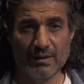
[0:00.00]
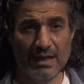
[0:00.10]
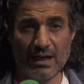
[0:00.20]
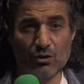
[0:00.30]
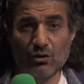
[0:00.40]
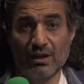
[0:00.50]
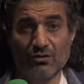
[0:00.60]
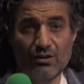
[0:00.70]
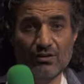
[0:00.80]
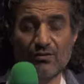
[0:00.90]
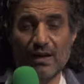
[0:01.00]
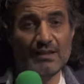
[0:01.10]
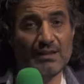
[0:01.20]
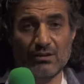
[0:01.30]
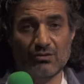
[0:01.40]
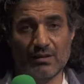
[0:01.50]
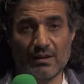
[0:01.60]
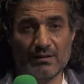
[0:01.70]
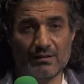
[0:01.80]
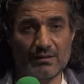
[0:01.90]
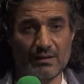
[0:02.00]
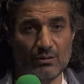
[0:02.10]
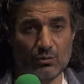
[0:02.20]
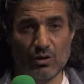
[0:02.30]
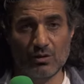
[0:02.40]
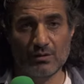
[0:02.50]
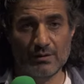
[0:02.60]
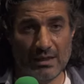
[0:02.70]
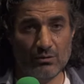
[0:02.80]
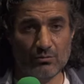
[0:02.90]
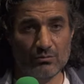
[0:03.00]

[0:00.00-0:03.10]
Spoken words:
There are no countries fighting each other in the war now.